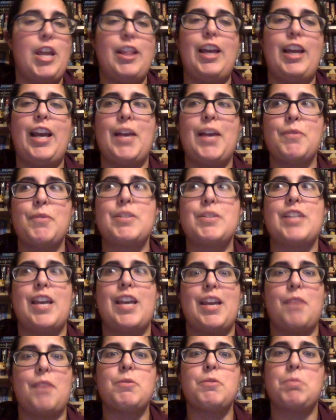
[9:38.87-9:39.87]
Like it was
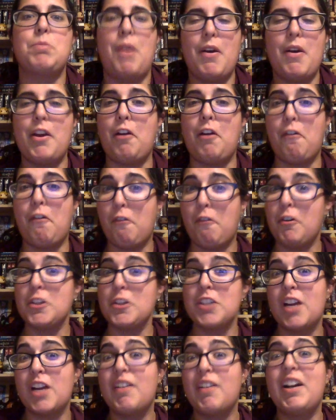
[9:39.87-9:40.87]
probably like a
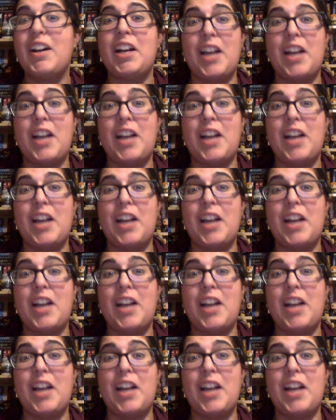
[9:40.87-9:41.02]
4-star read.